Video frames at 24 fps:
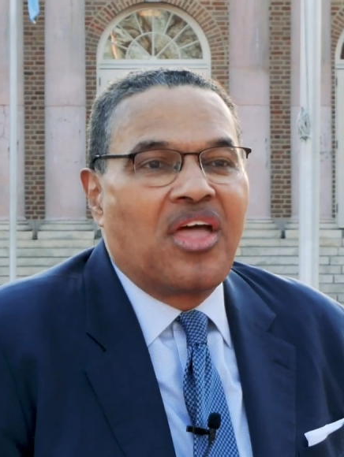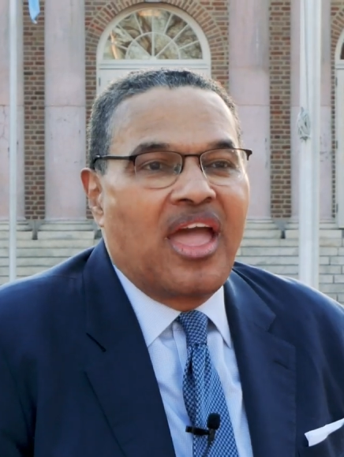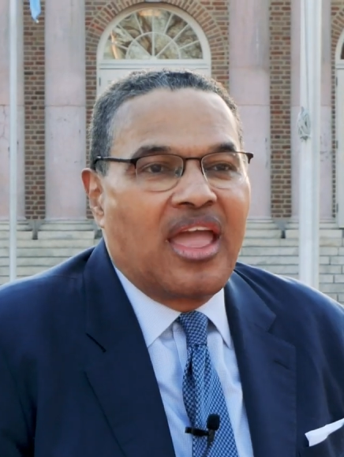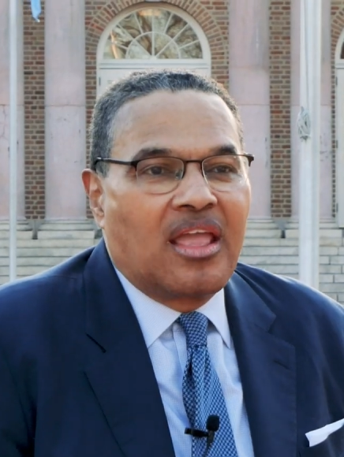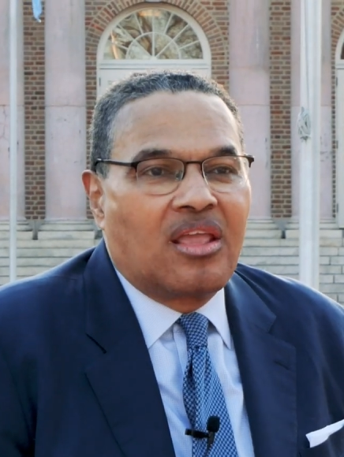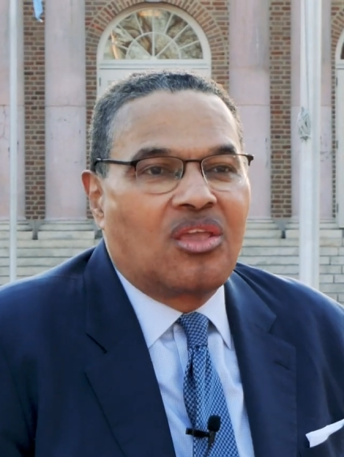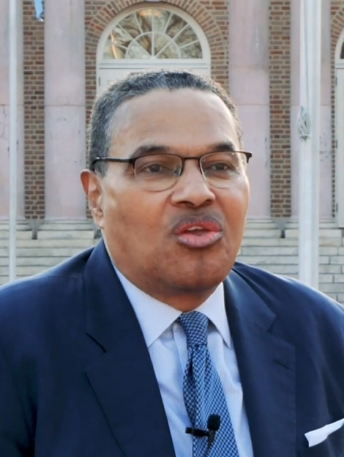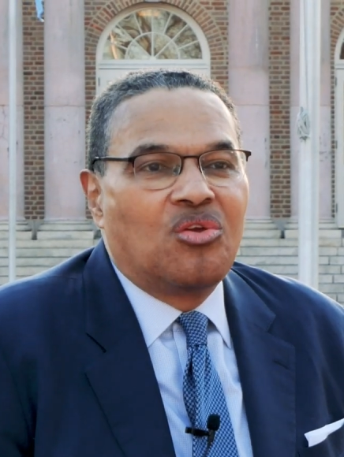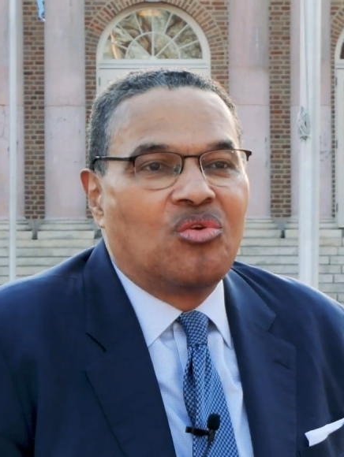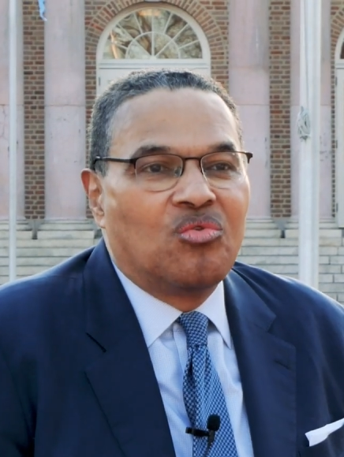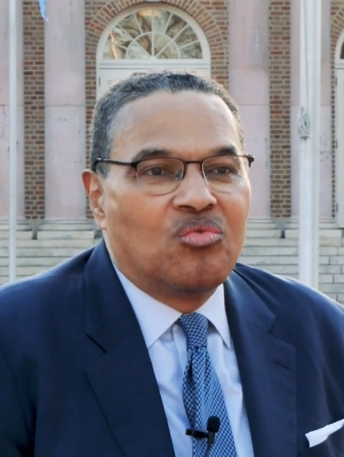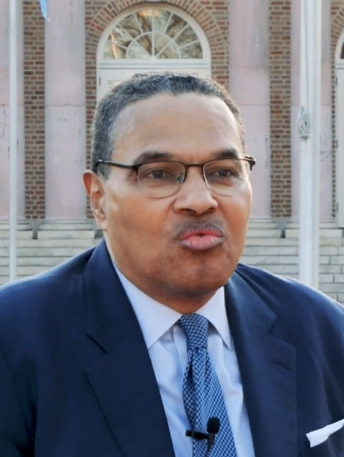
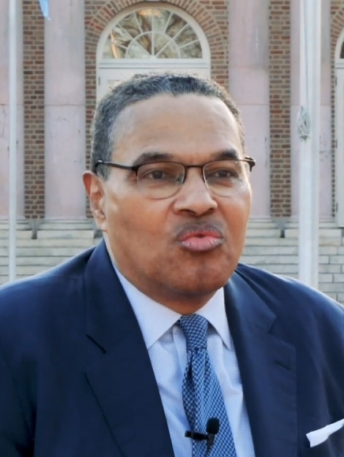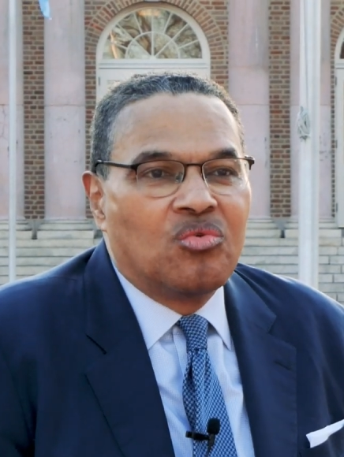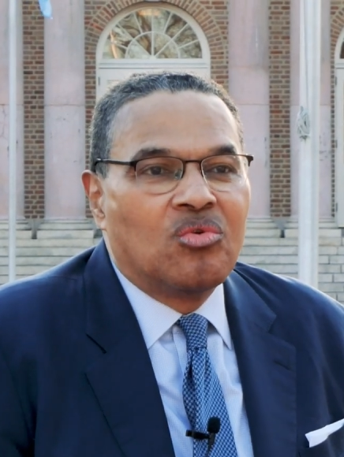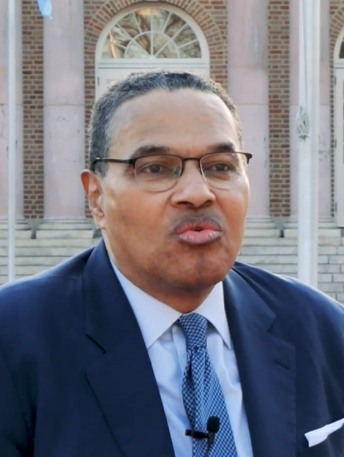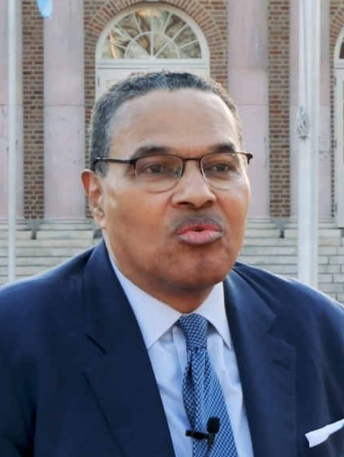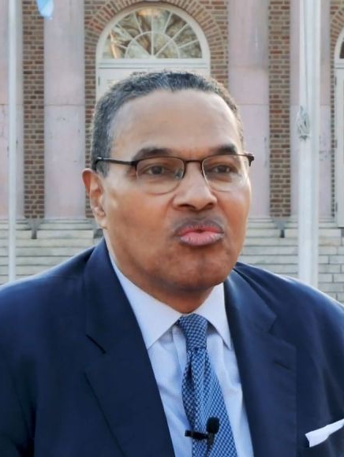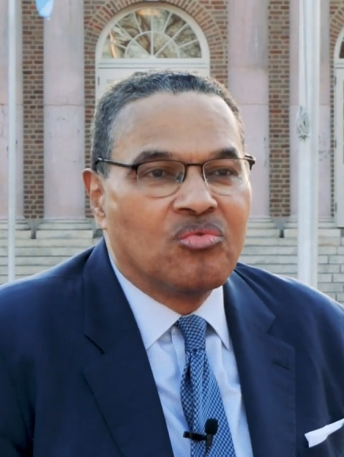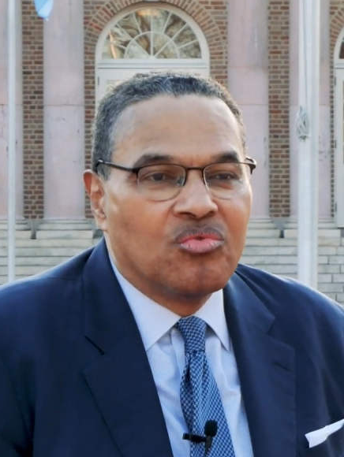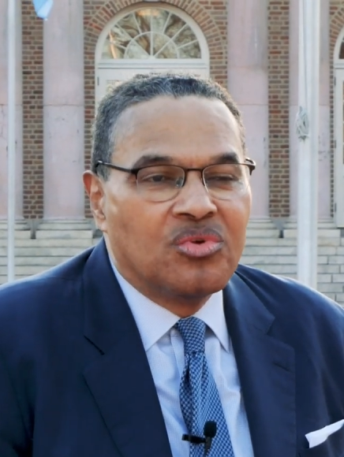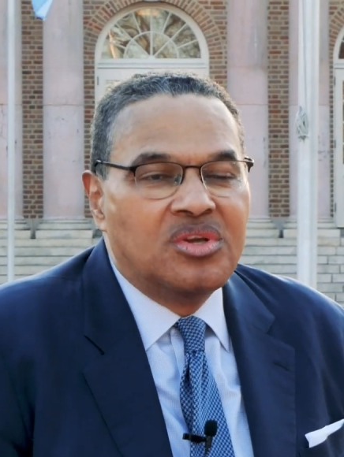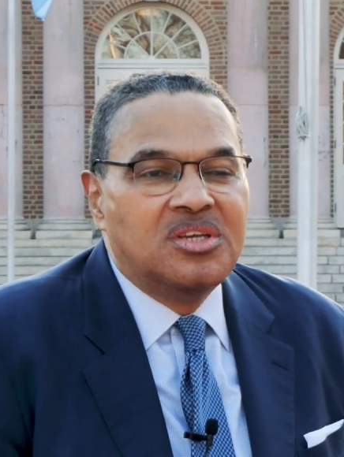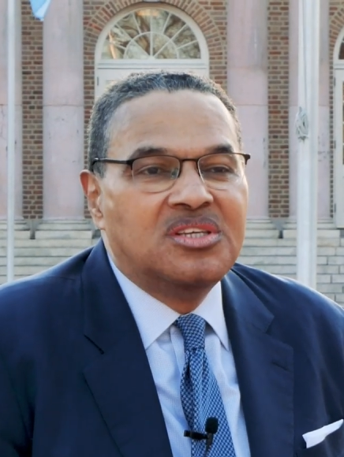thank you
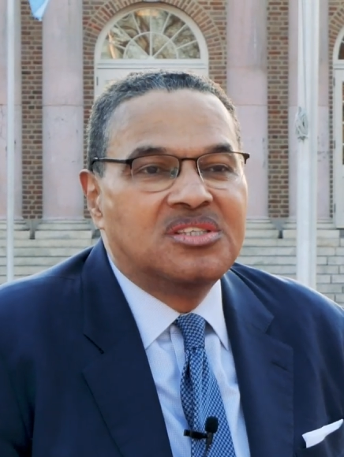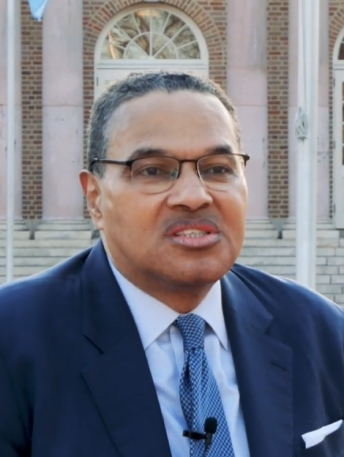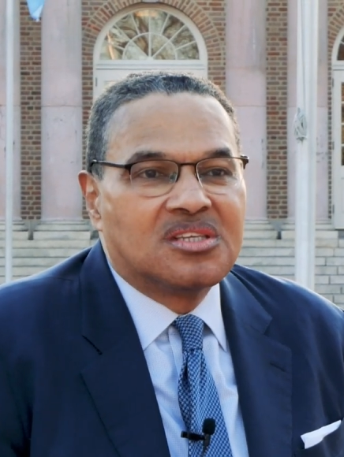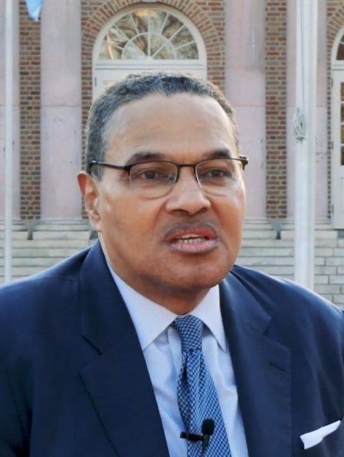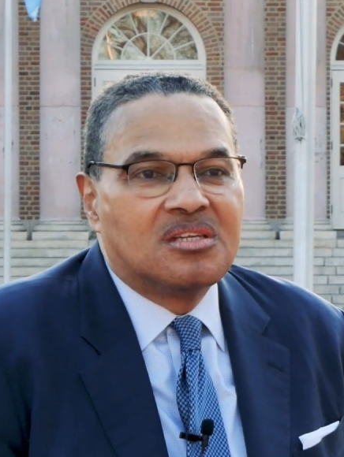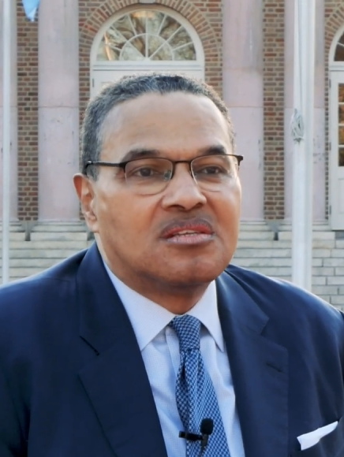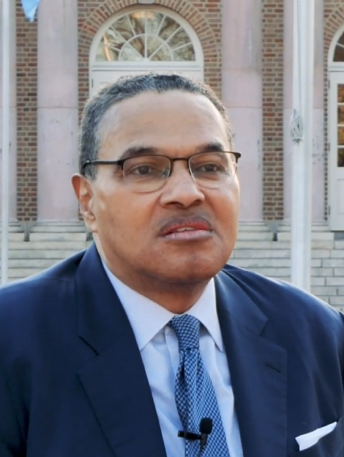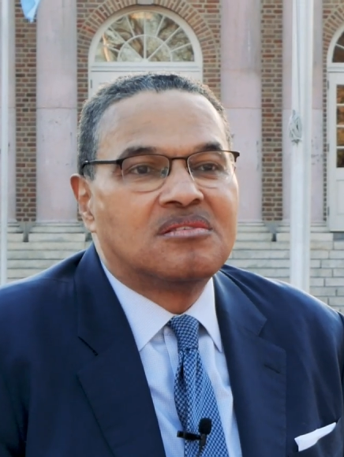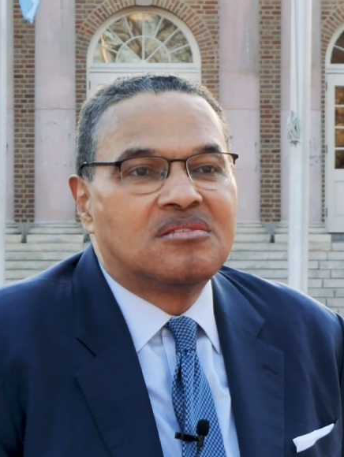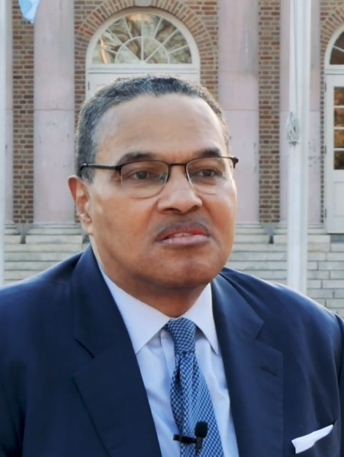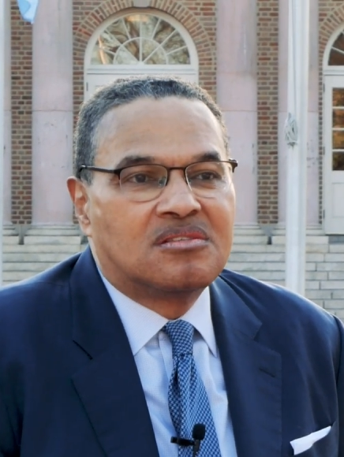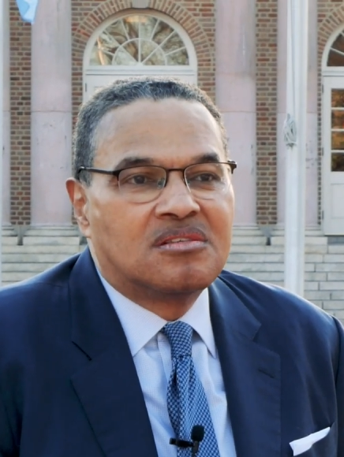
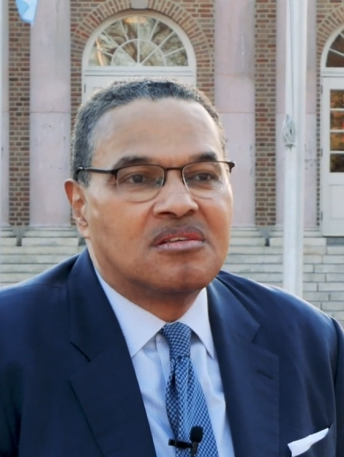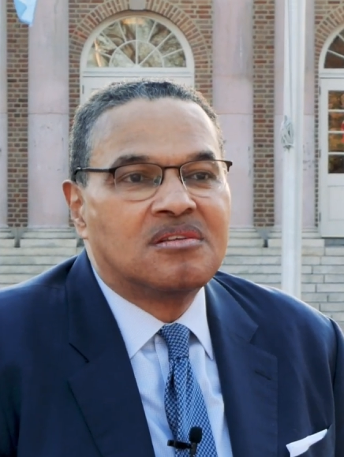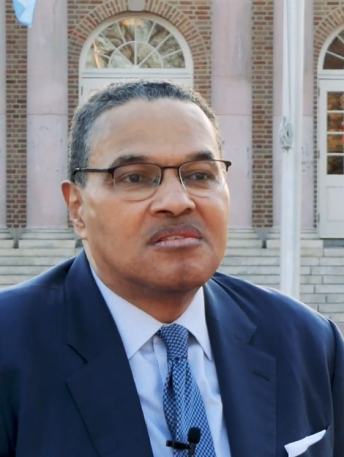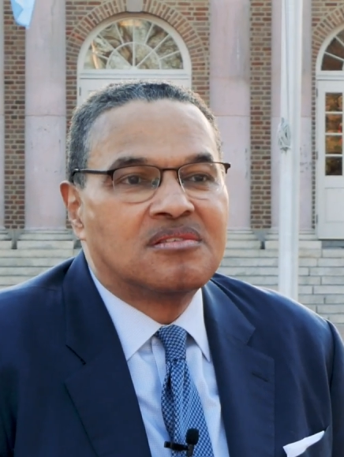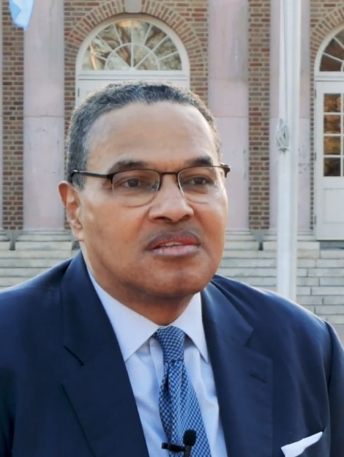reason